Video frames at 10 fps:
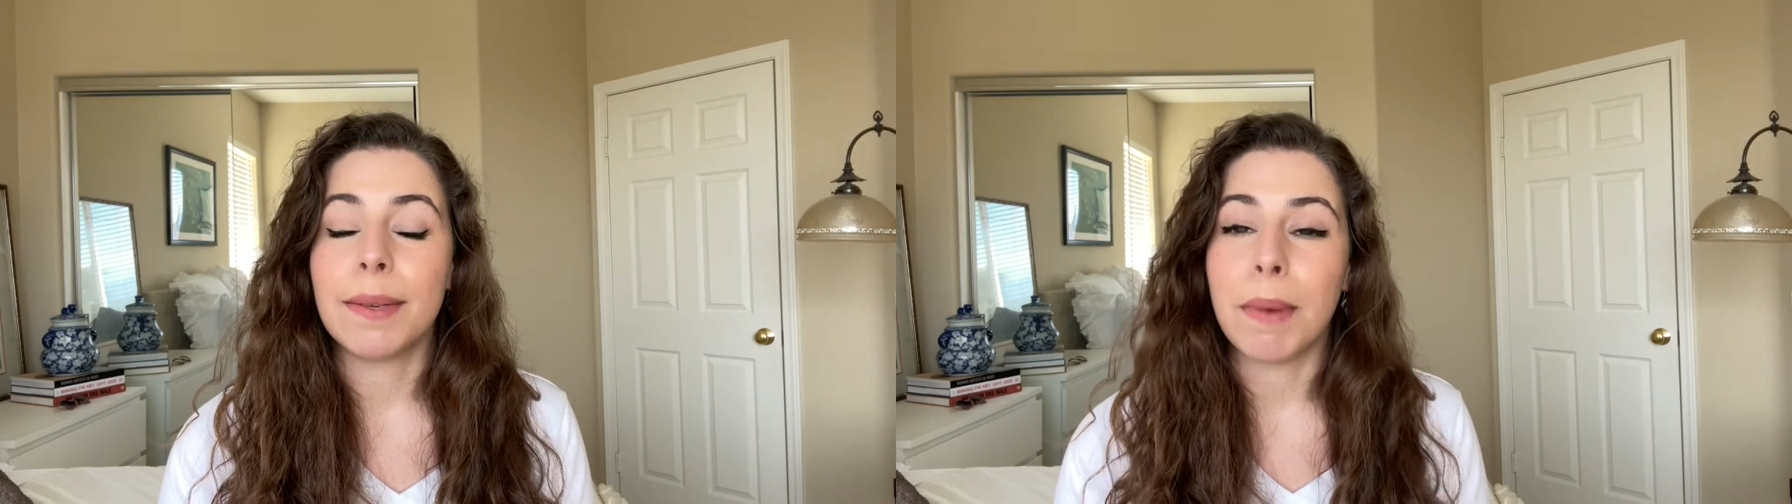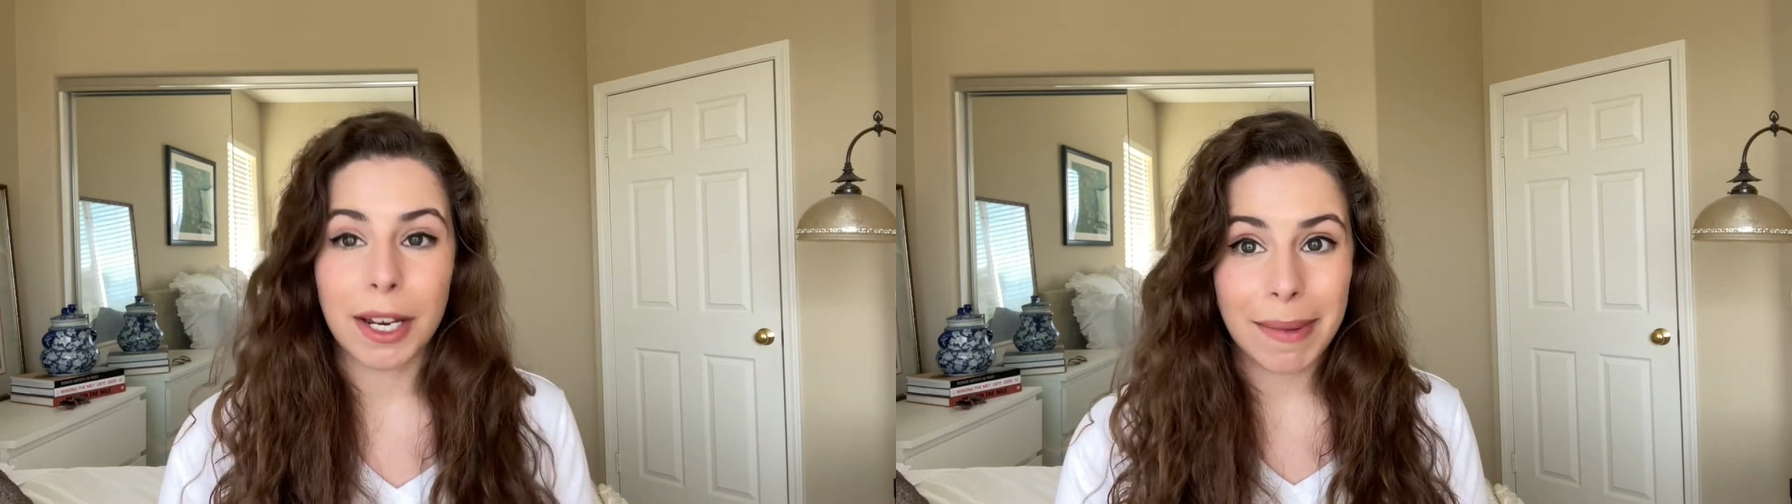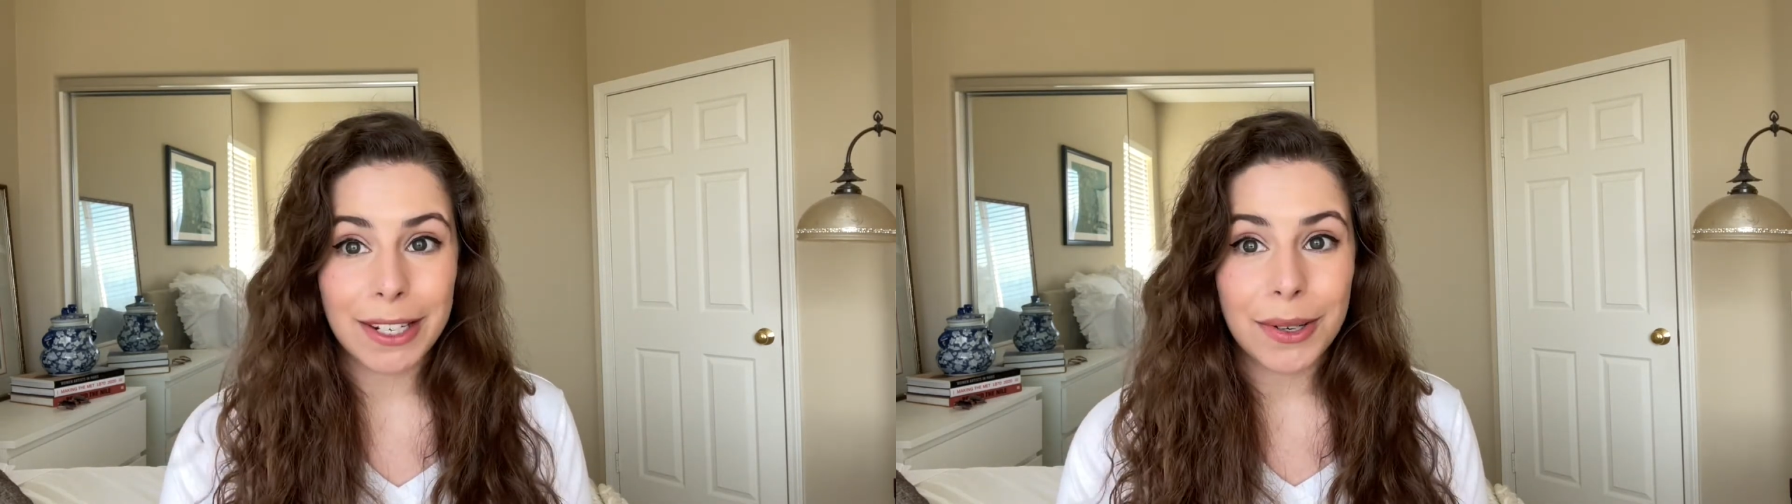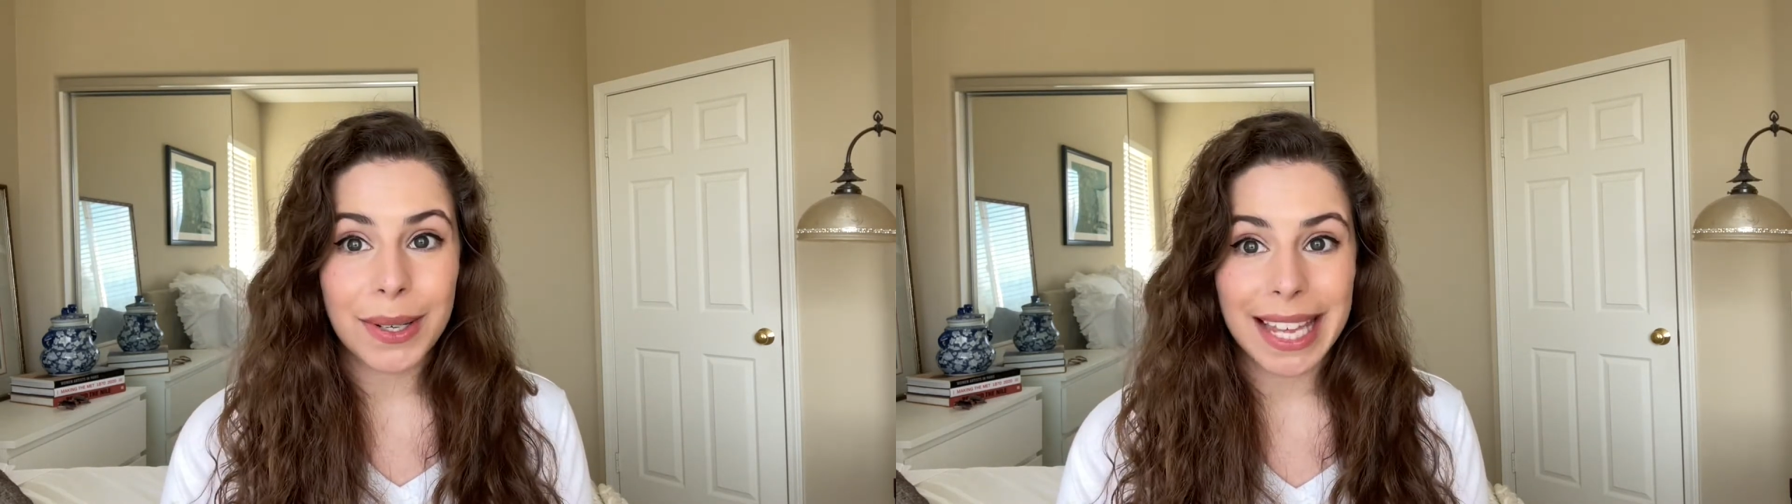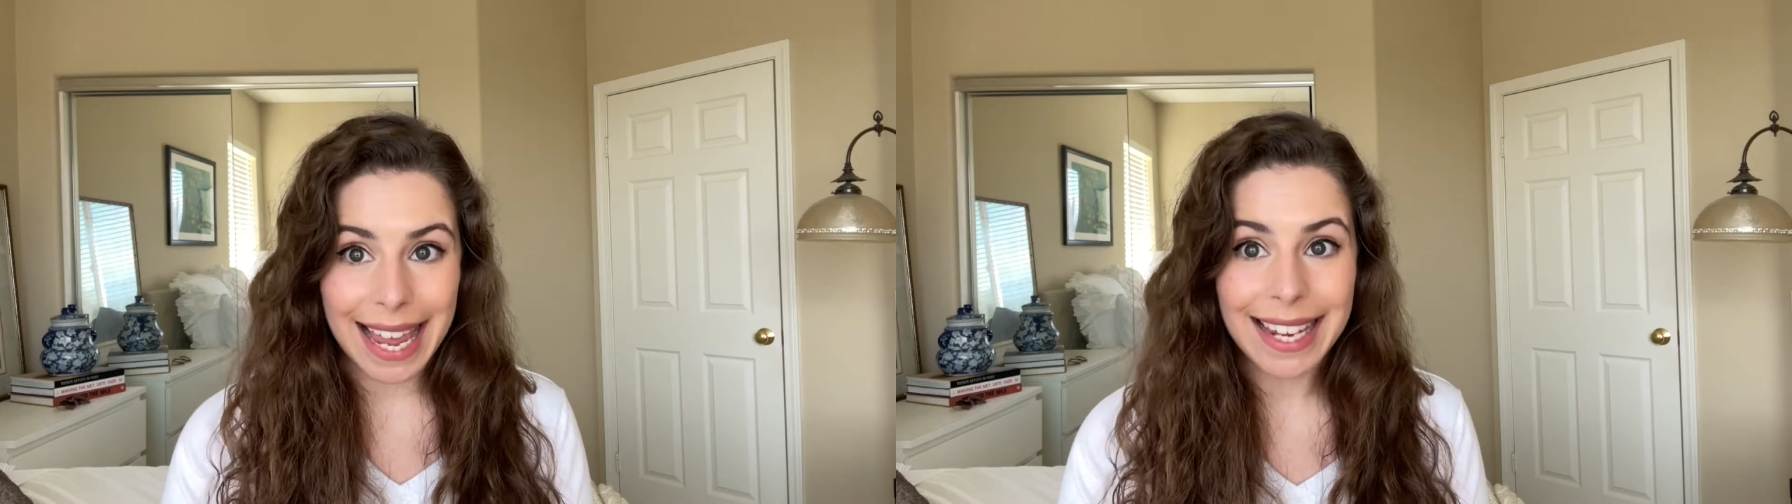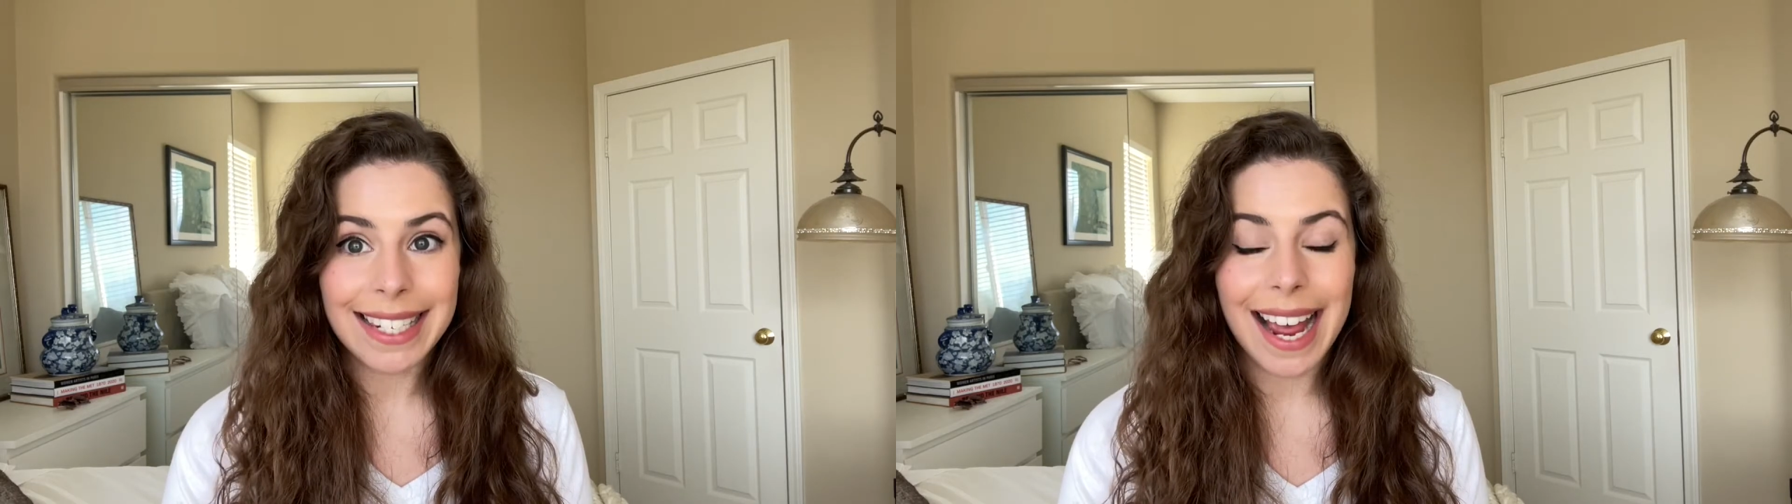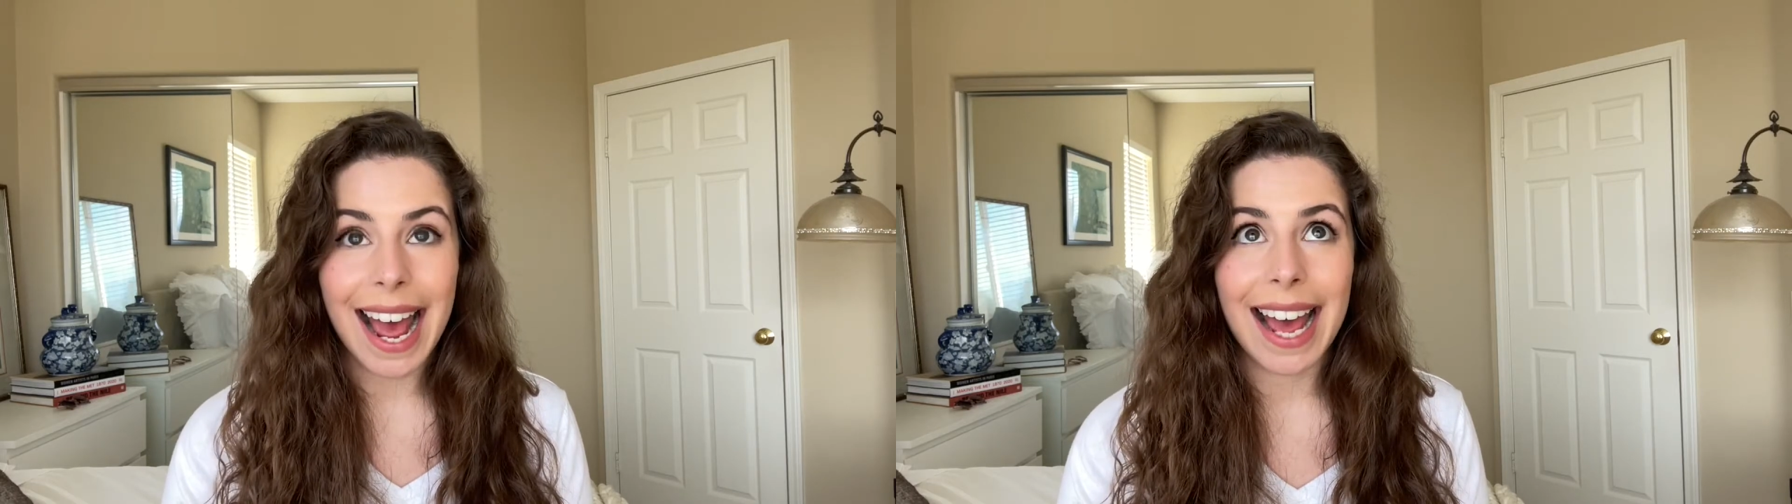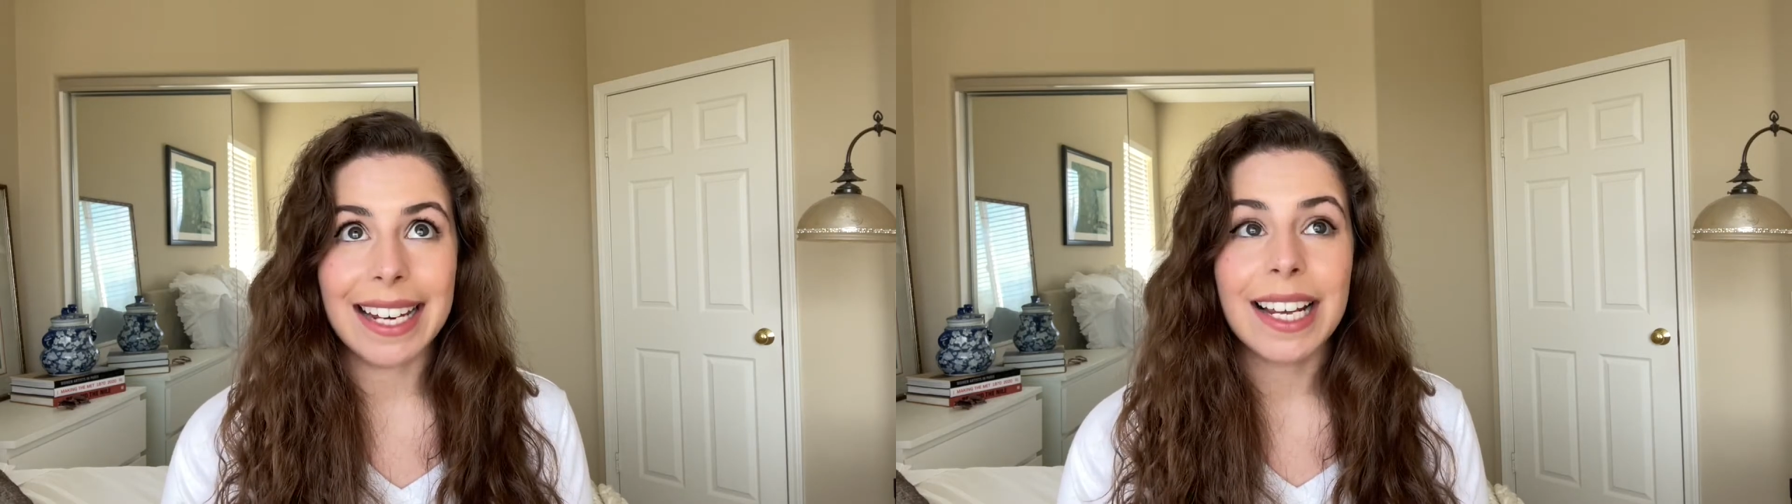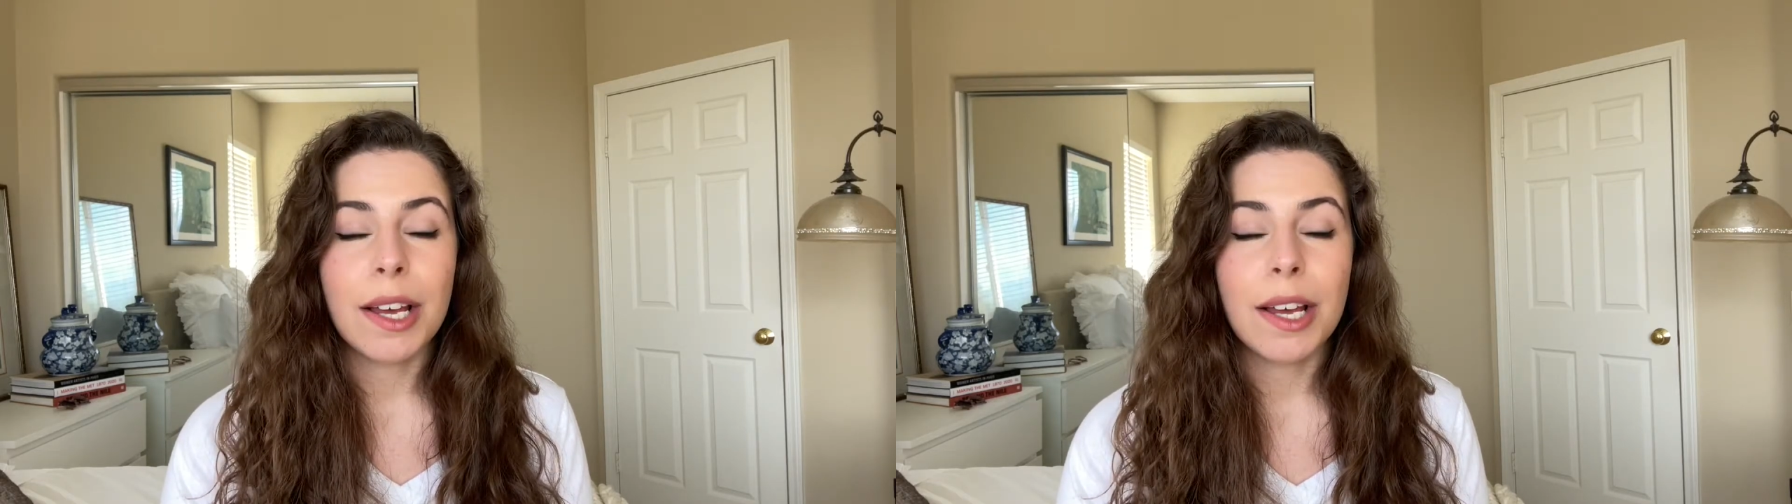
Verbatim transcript: monumental gate at